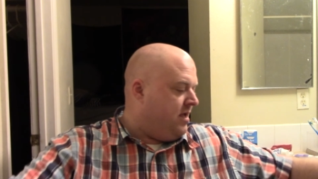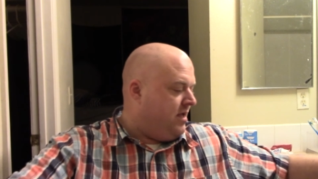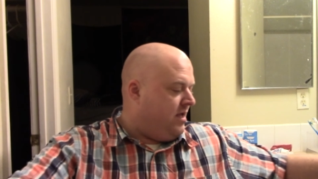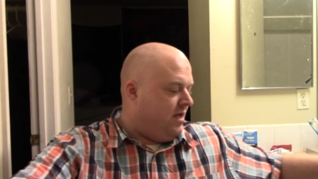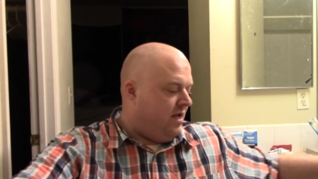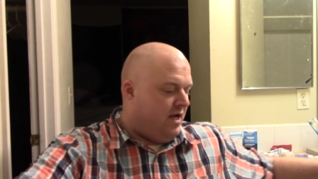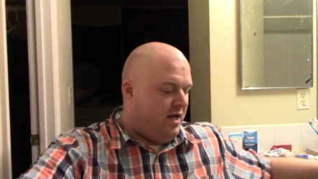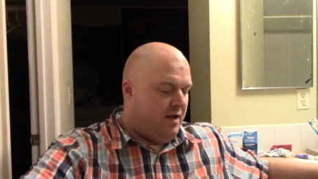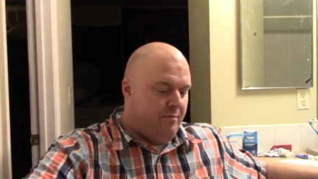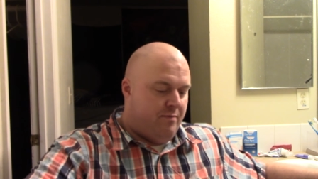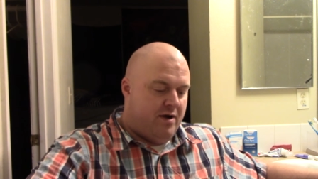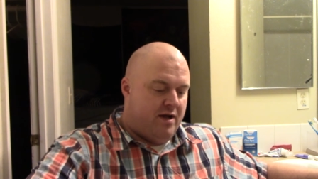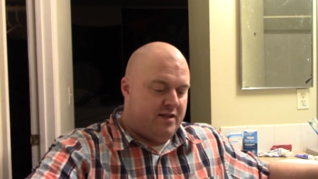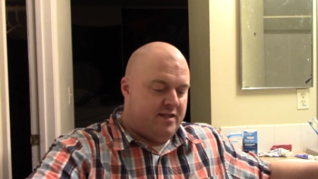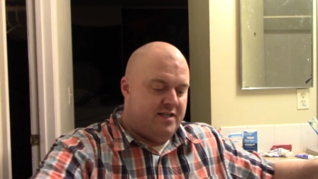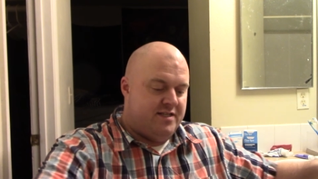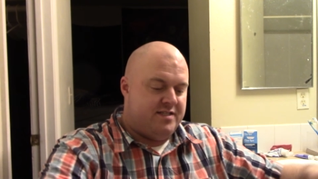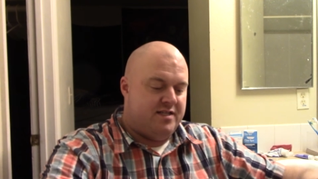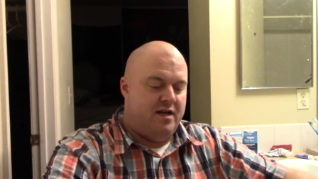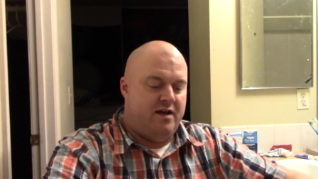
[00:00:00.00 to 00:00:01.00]
I bought
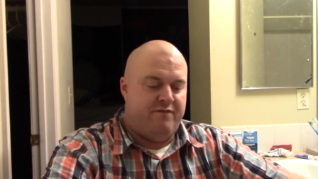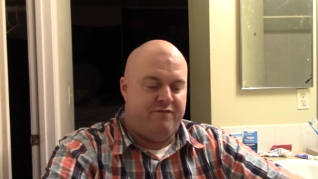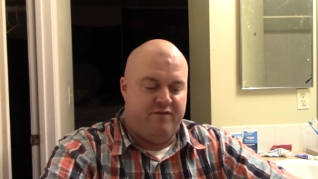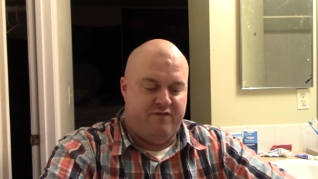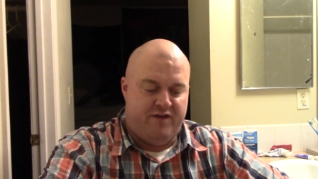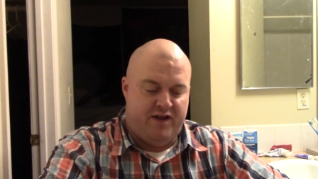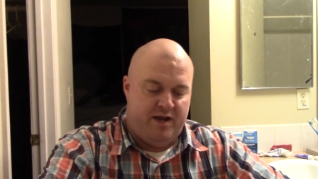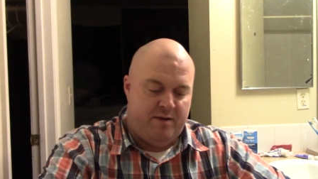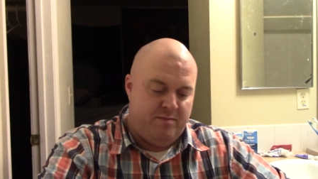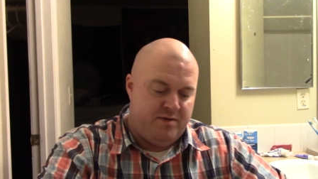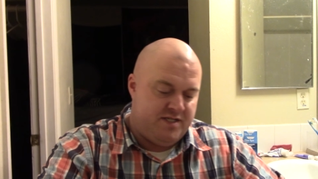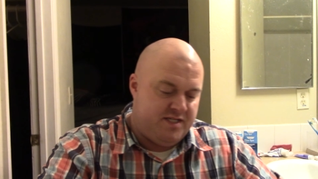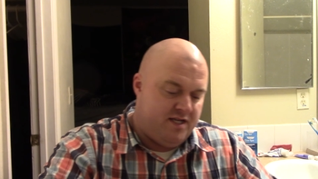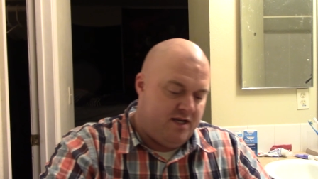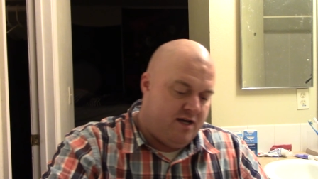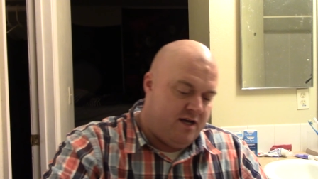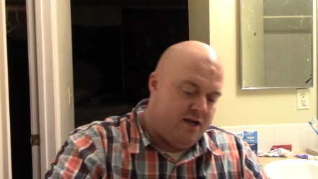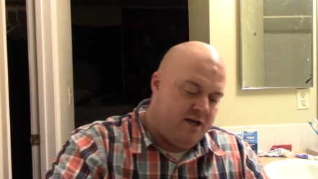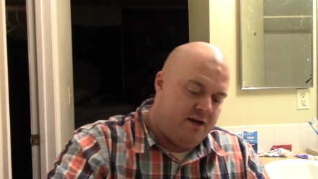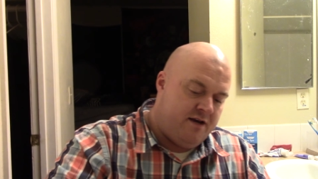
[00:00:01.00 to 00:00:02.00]
this off of
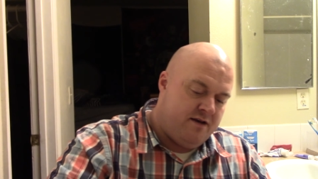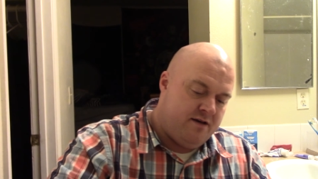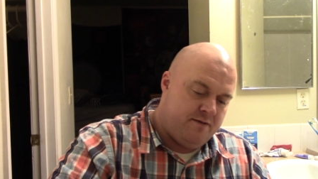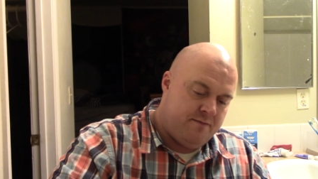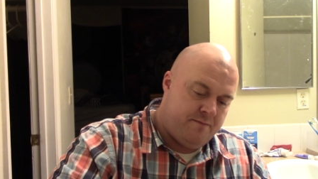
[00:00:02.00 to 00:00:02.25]
Amazon.